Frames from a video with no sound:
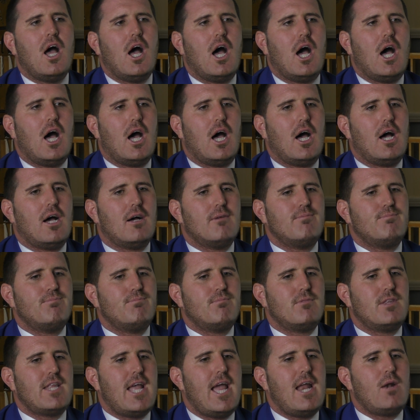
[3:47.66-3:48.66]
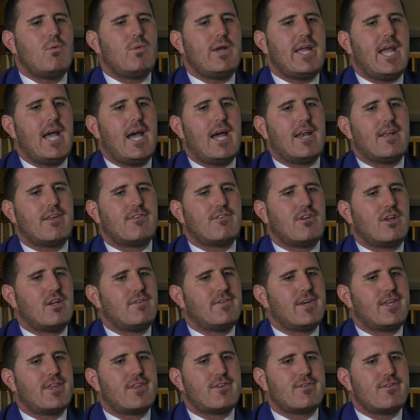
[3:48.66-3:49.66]
Then we had a sort
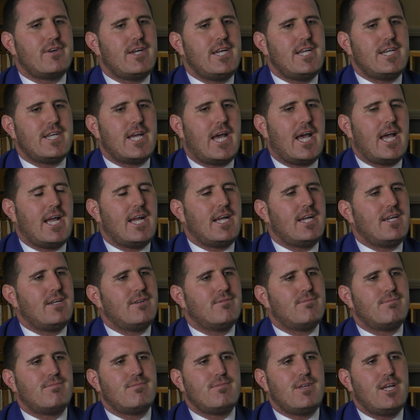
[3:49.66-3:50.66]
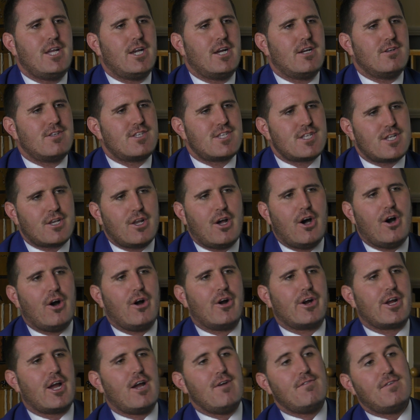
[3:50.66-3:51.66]
of a 3-day
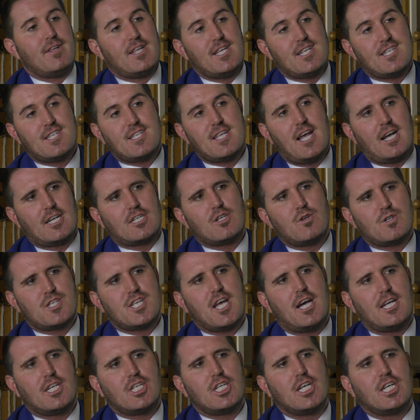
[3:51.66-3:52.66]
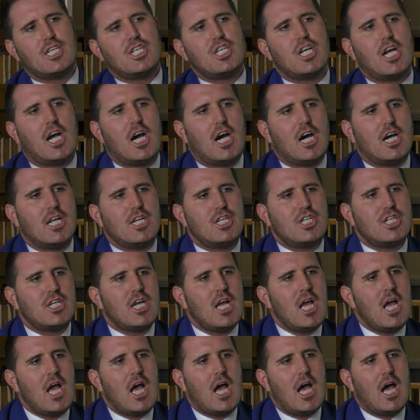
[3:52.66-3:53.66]
slog over this sexual touching charge,
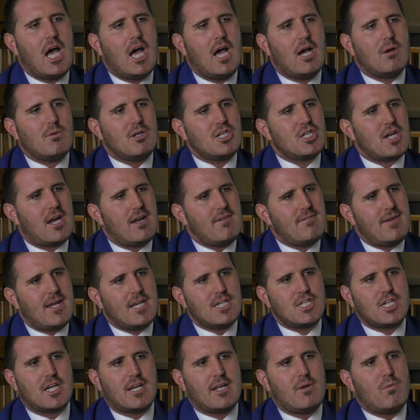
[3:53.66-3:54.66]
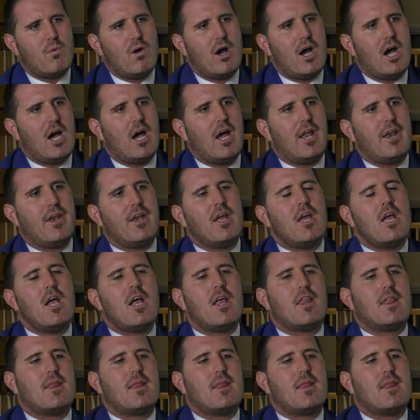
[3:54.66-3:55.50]
which I eventually won.